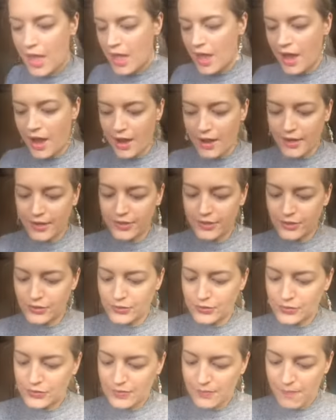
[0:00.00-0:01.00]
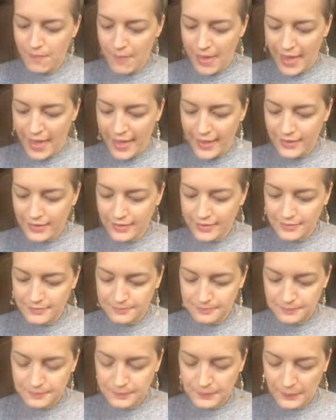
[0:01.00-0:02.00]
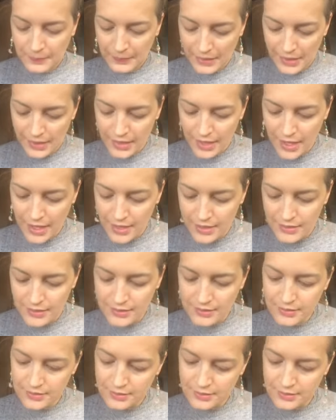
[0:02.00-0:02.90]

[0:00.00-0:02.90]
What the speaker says: I use MAC again.